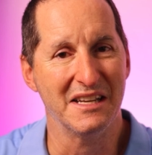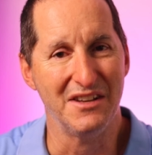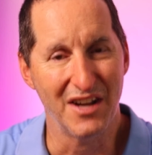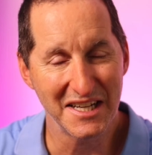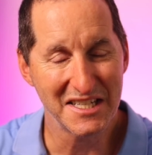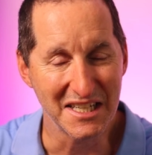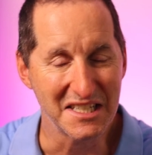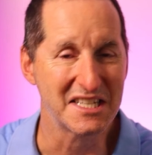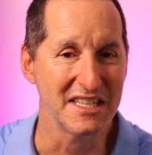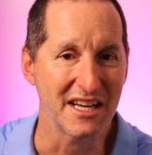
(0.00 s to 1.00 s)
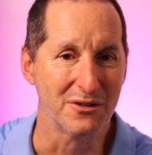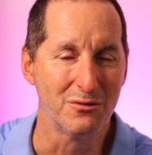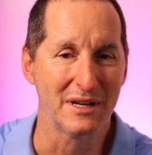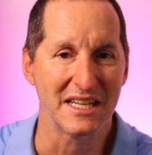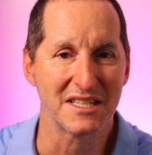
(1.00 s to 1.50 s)
In 19C and
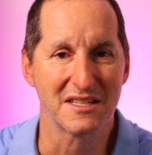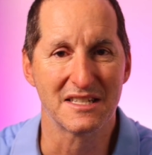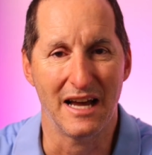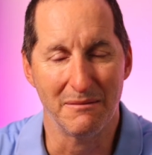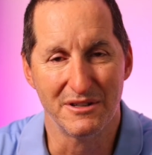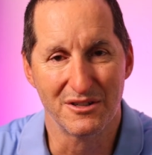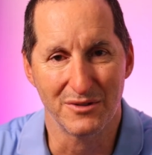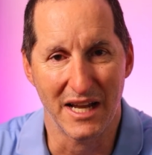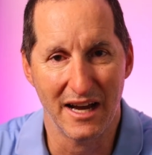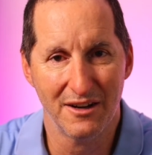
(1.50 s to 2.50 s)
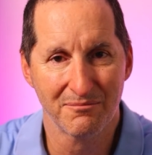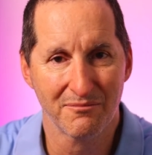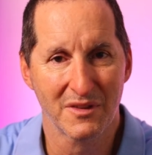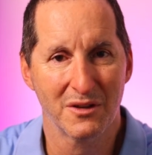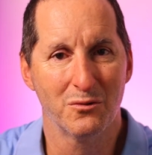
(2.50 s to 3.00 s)
all releases up until now,
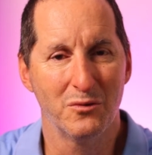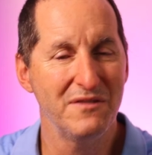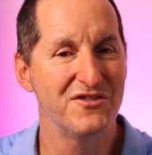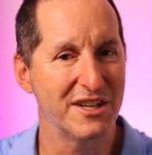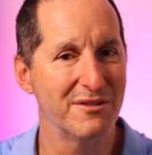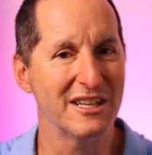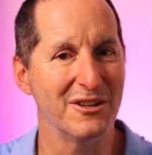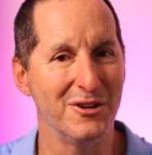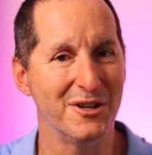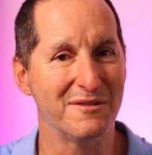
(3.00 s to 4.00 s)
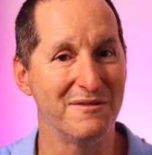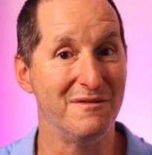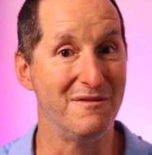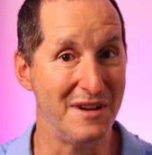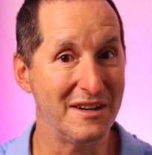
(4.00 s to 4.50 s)
we've generally erred
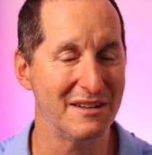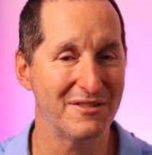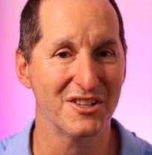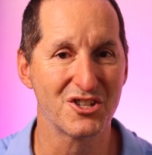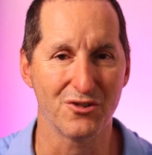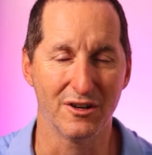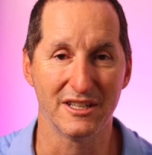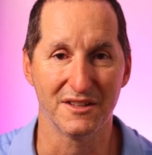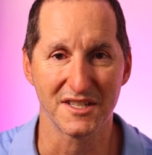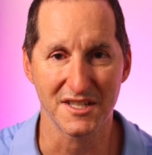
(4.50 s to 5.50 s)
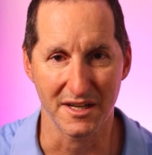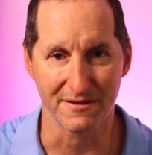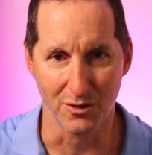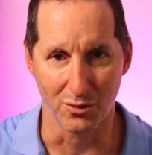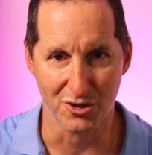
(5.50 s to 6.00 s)
very, very strongly on the side
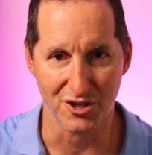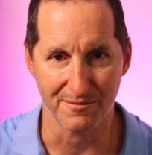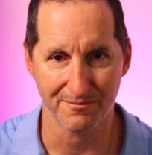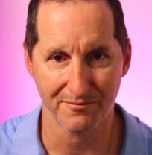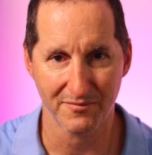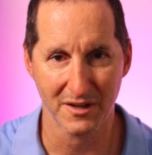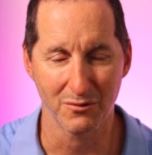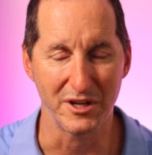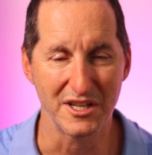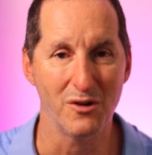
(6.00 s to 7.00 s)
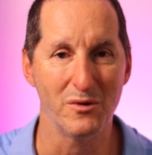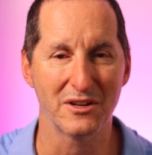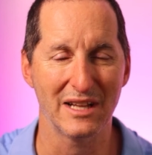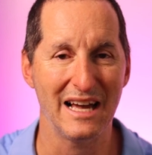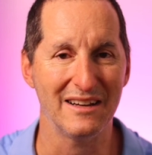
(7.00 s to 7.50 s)
of caution. We don't want
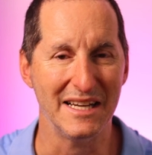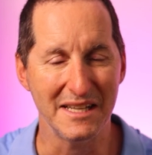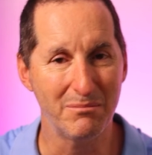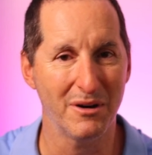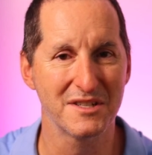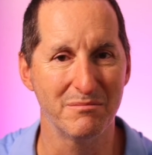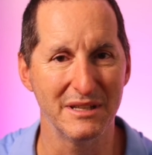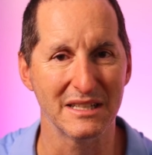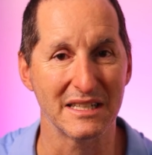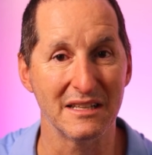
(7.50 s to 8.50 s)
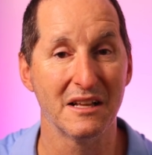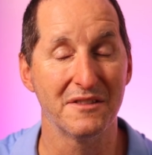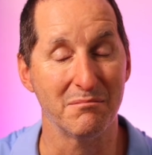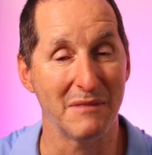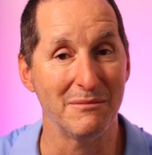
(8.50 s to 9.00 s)
to allow any possibility
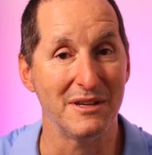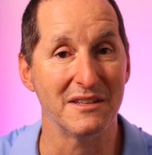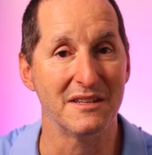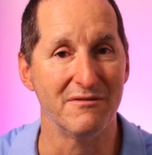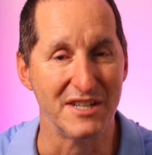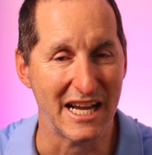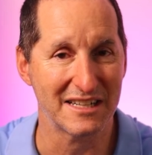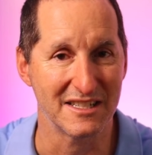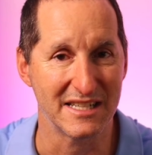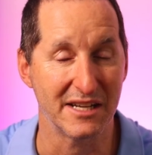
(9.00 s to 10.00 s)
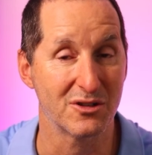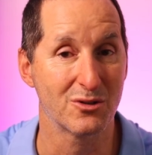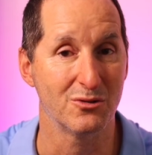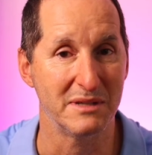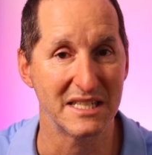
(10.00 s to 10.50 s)
that maybe redacted data
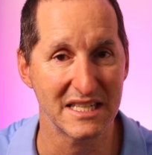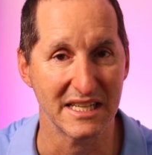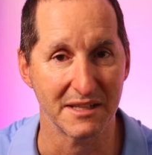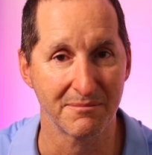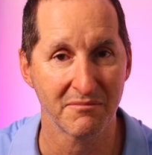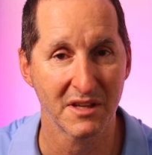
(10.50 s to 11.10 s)
could be seen.